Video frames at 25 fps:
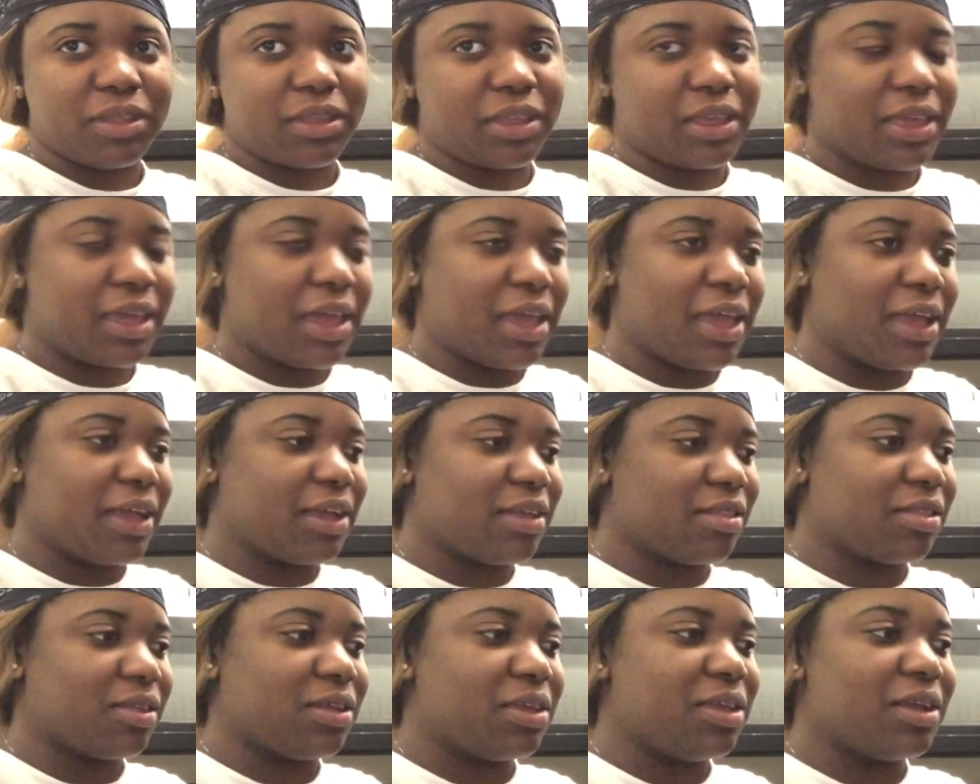cake
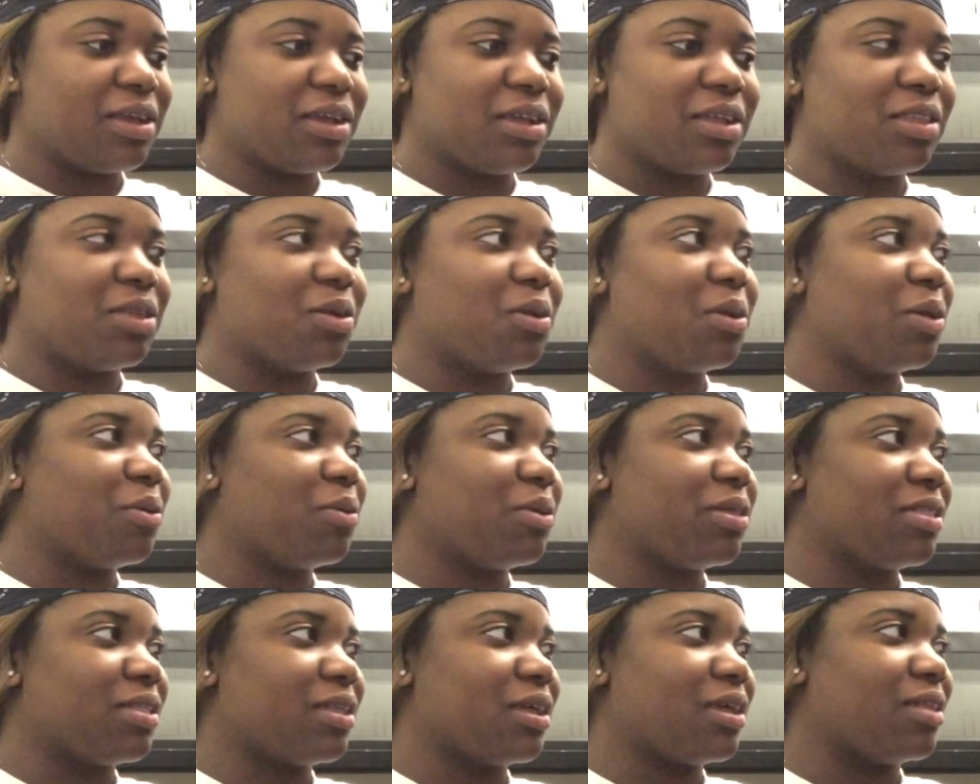so you could do it
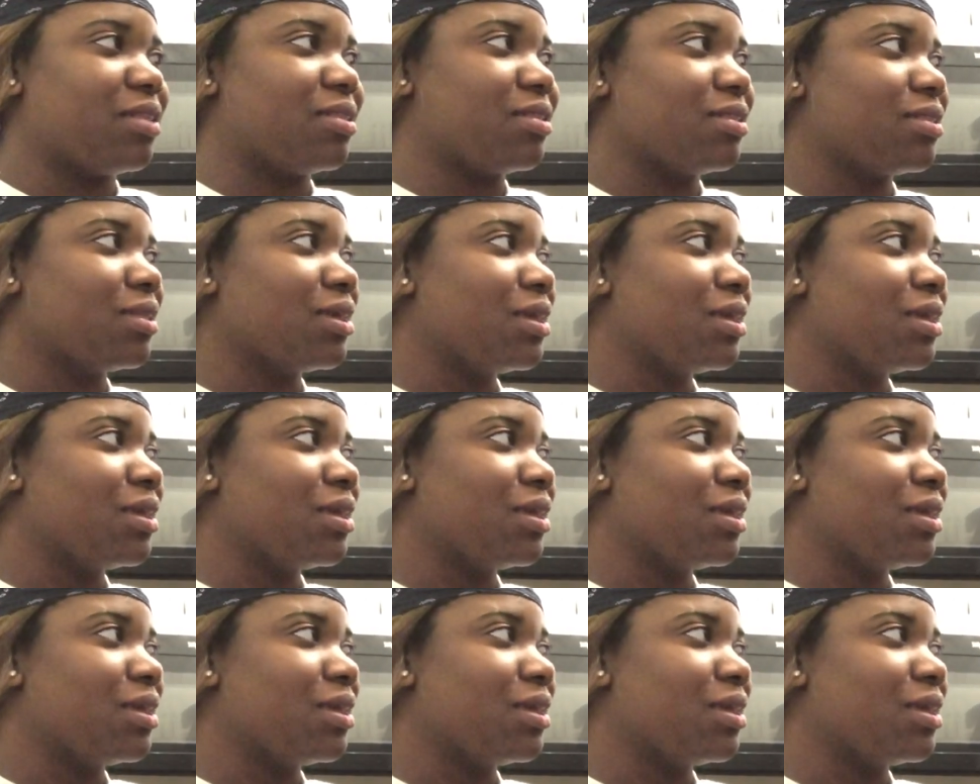with us.